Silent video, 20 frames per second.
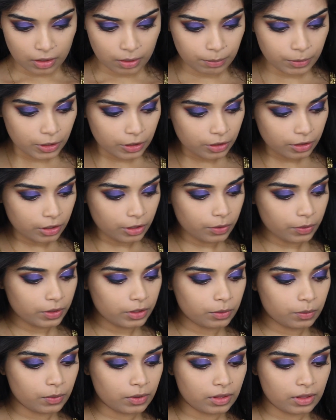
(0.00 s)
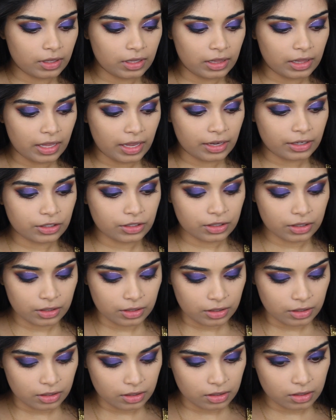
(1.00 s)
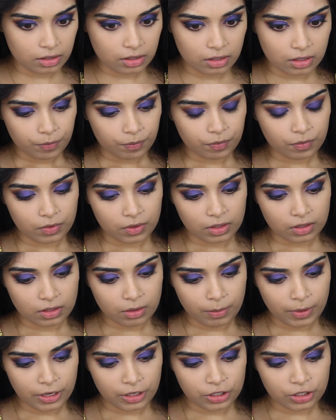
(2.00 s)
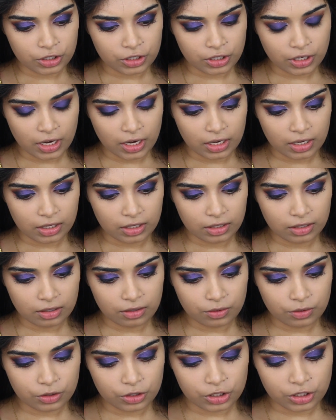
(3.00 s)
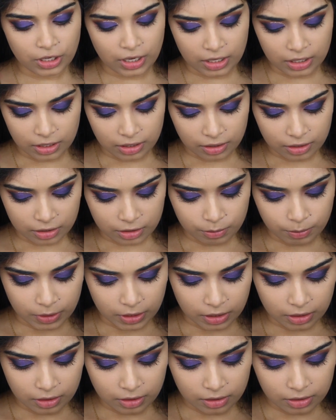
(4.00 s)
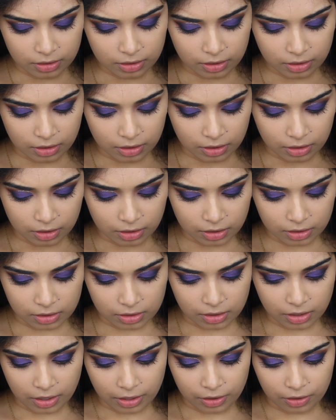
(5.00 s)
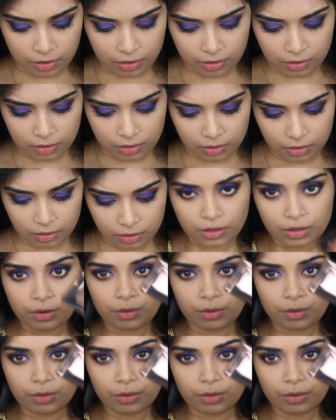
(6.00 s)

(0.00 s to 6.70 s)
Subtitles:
I'm going to go in with the lashes. These are by Shayne or Shayne Cosmetics in the style